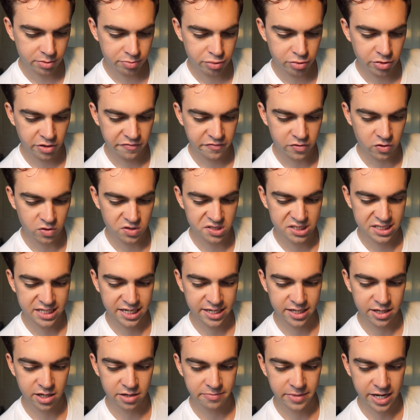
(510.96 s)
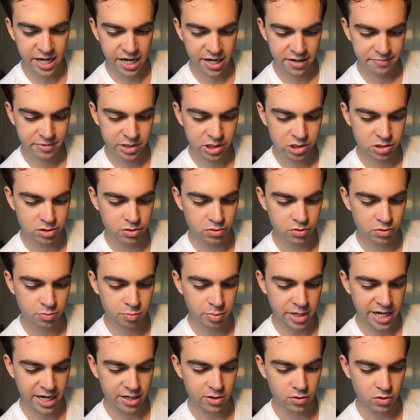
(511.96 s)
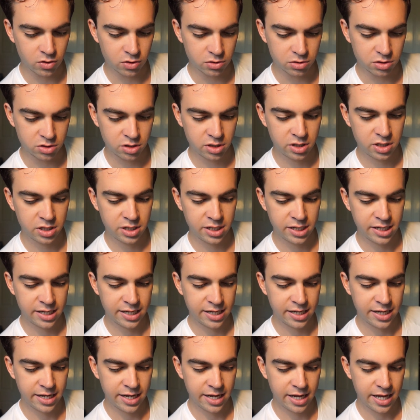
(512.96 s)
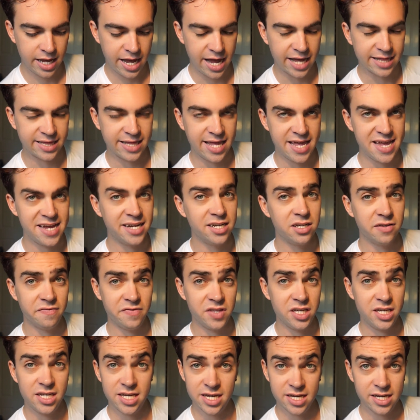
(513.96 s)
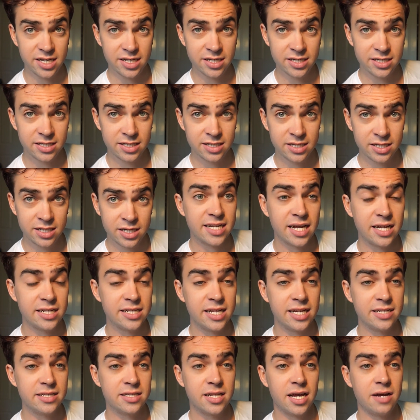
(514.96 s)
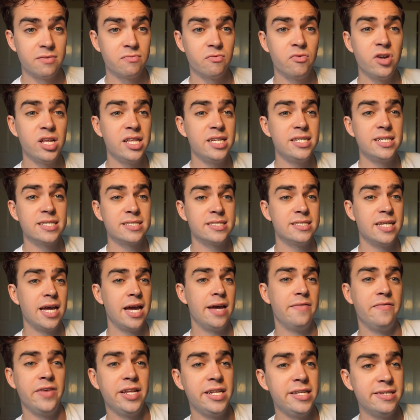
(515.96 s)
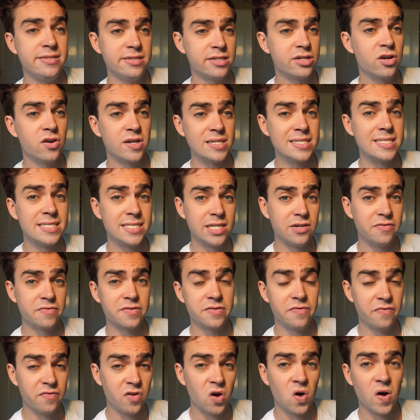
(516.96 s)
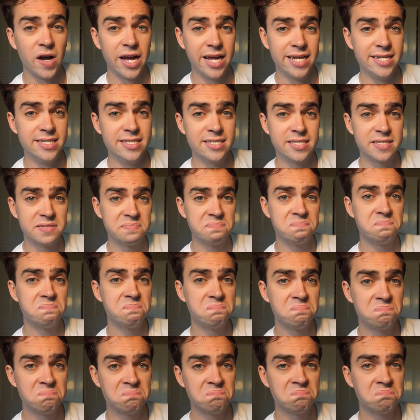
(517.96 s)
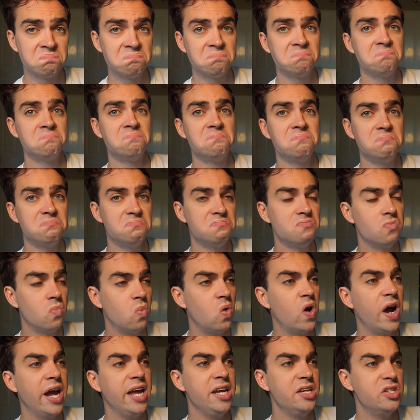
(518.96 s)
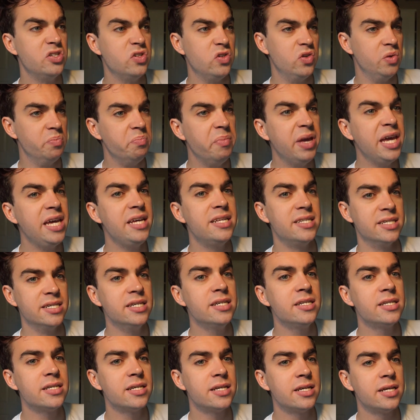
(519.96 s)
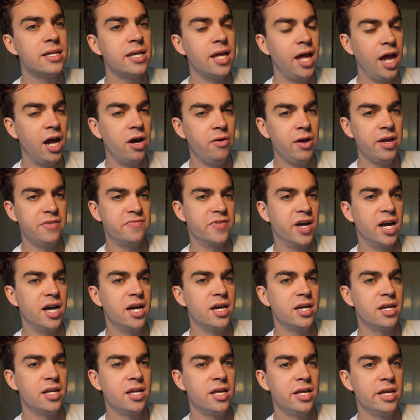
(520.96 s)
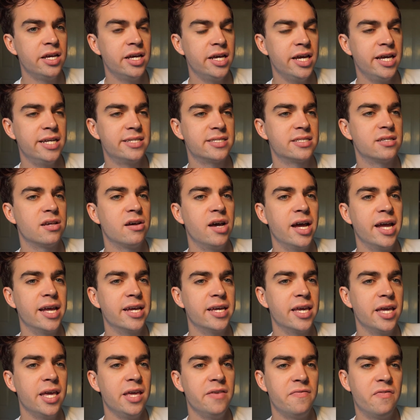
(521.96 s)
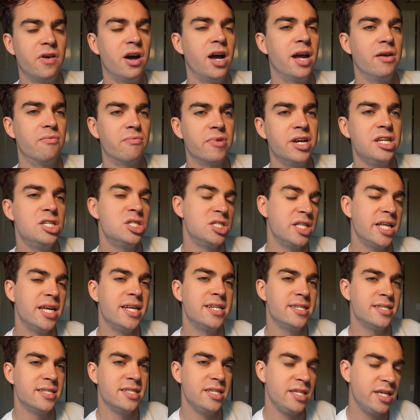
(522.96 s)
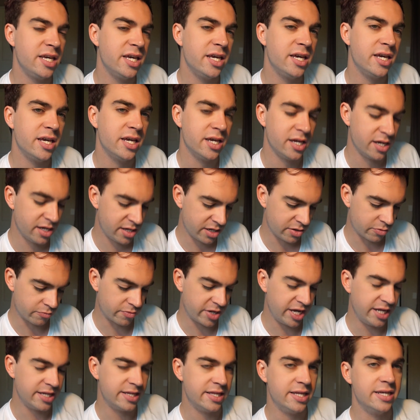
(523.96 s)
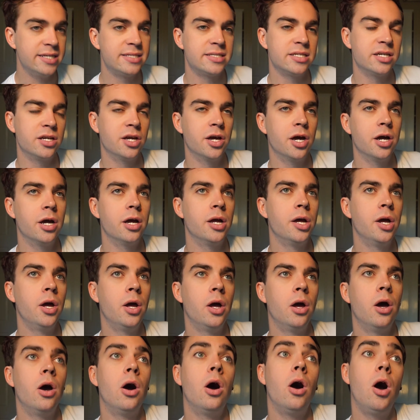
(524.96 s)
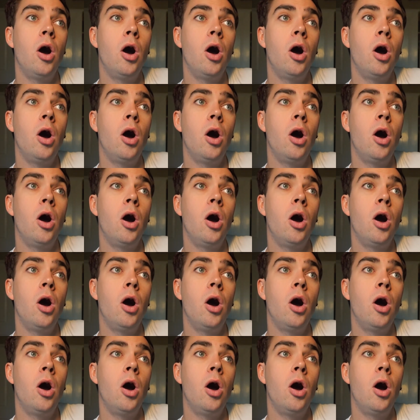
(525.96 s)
New and improved content I'm happy to look back on at the end of the year. That really doesn't have any kind of self-defined way to meet it. However, it's like, if I reach the end of the year, read this and go,